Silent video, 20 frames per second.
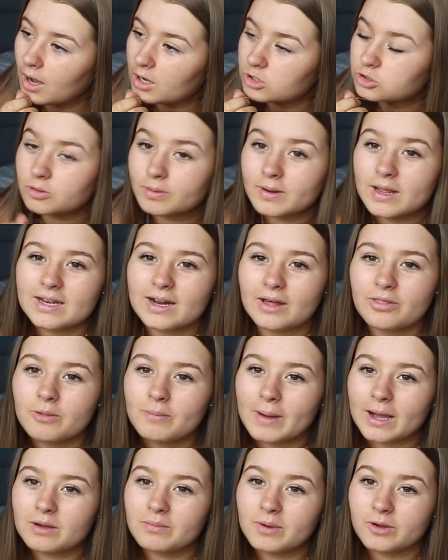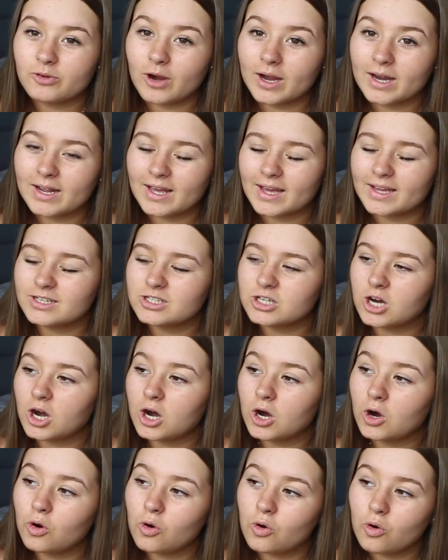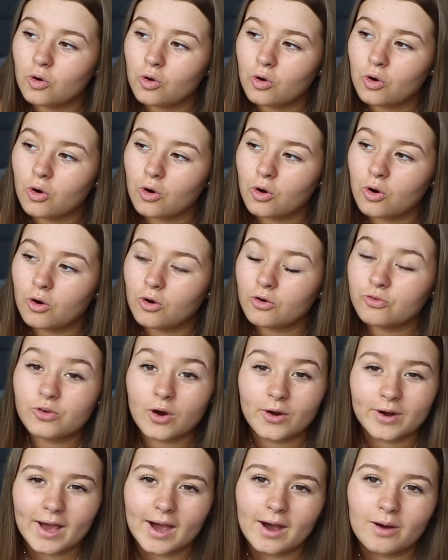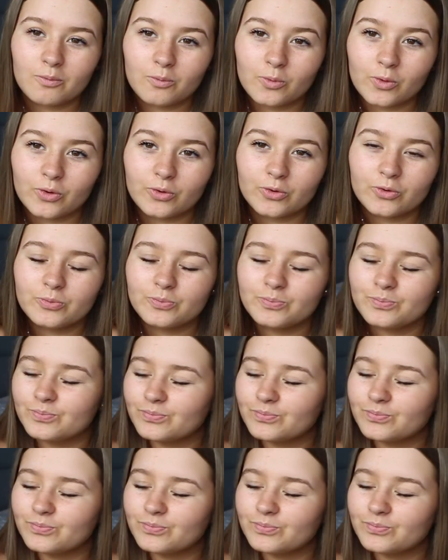dropping it down the back of my radiator, or throwing it at a wall.